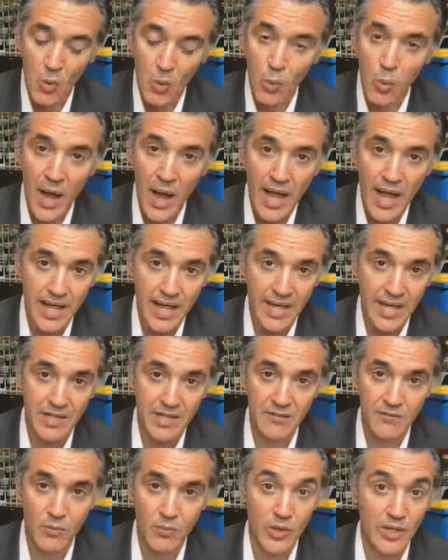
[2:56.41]
way ahead
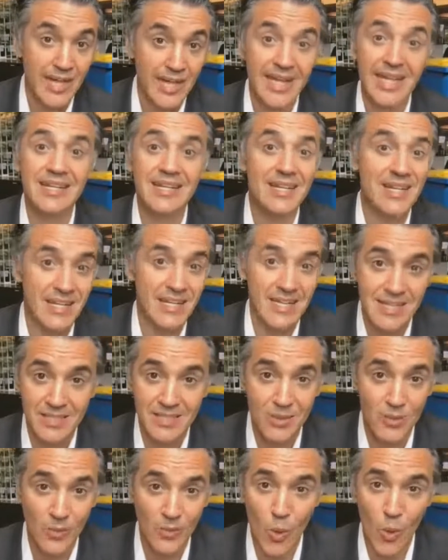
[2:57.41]
of what it
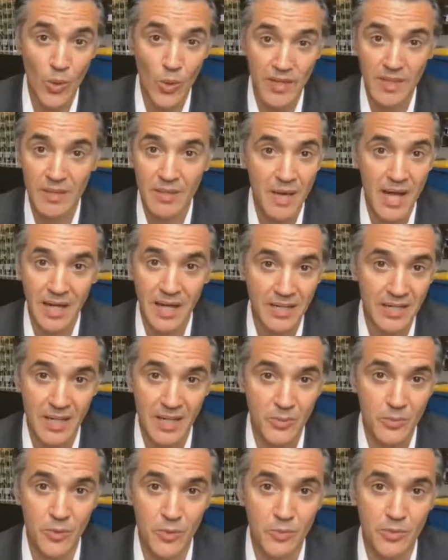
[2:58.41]
is warning the market
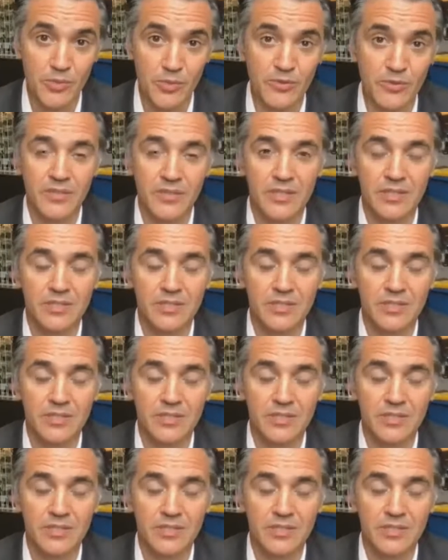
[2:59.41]
it will move?